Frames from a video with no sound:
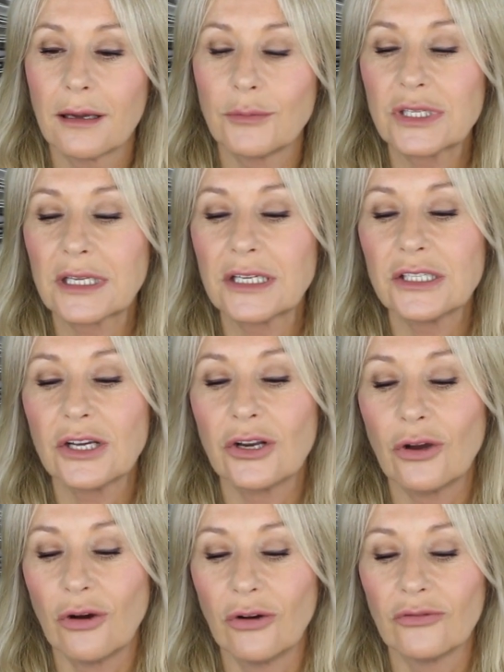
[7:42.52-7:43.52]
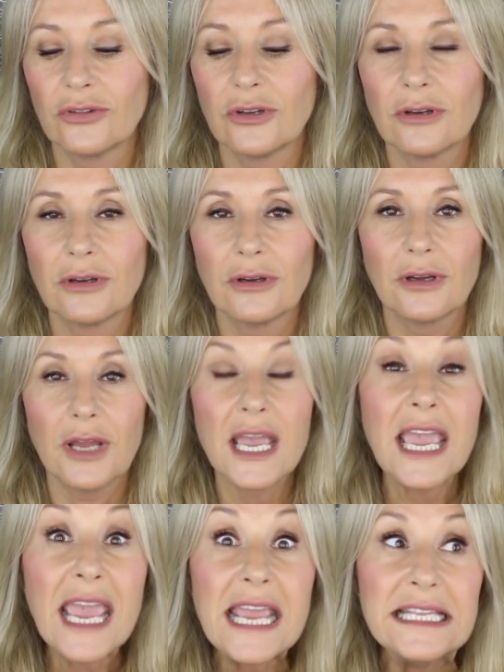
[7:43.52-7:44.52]
I'm just gonna turn it off.
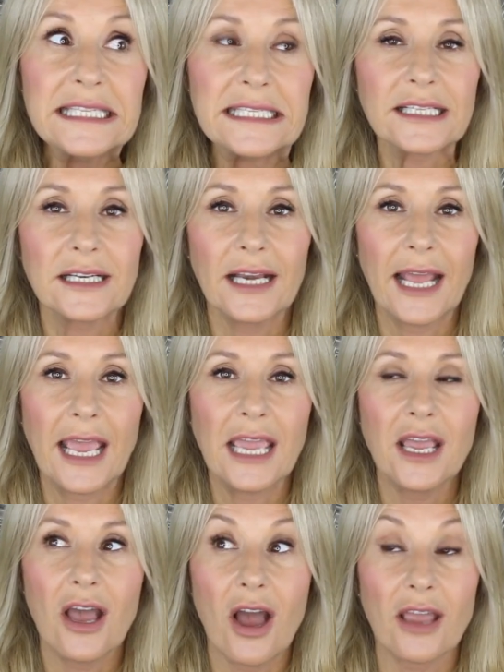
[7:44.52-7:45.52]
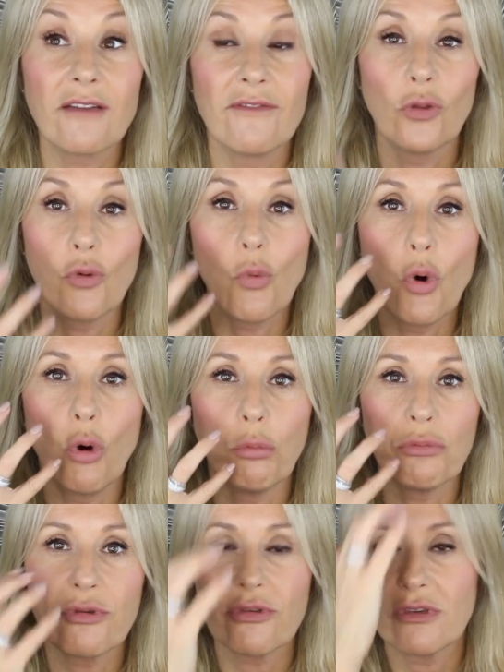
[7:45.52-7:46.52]
Instantly, I can feel the
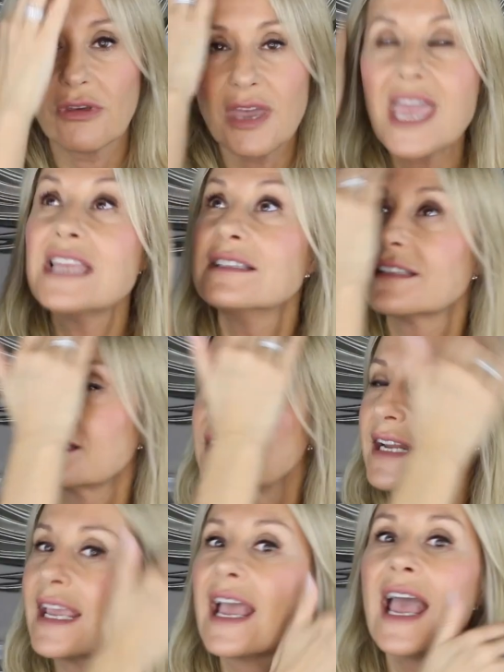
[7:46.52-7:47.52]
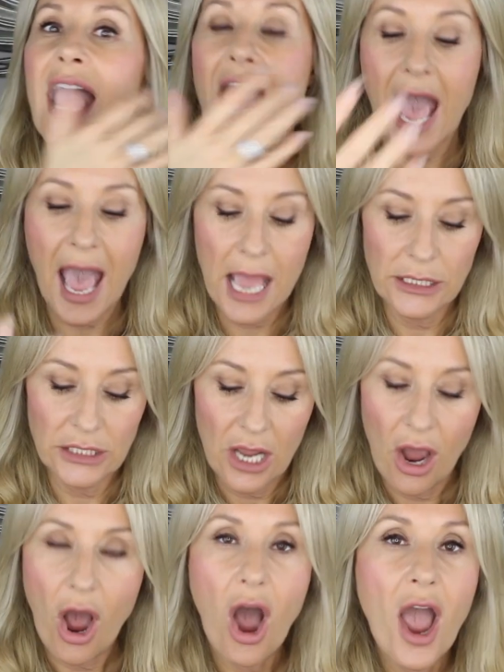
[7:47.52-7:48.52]
warmth. Instantly. And
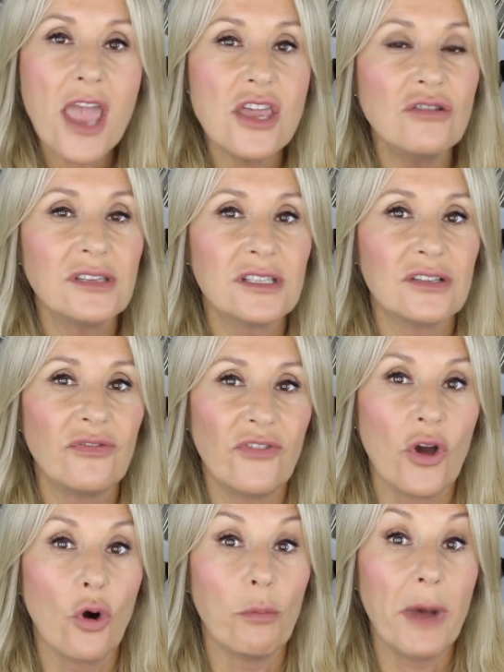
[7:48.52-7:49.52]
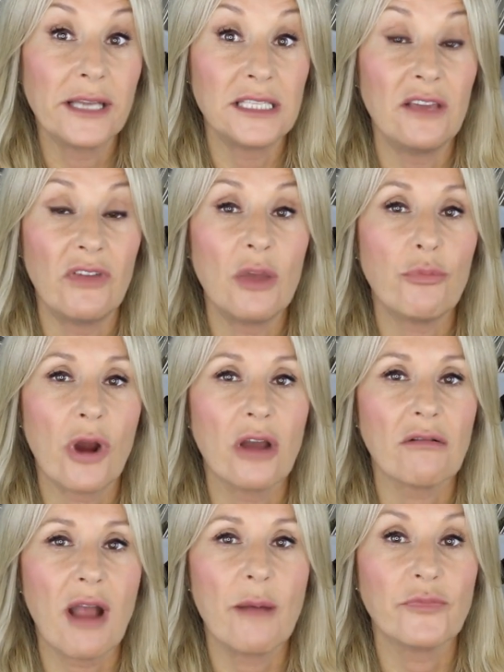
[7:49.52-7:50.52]
I used to film a TV
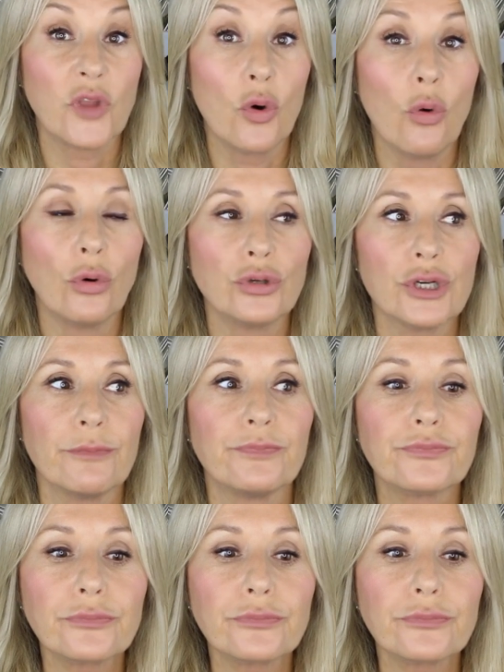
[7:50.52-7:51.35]
program called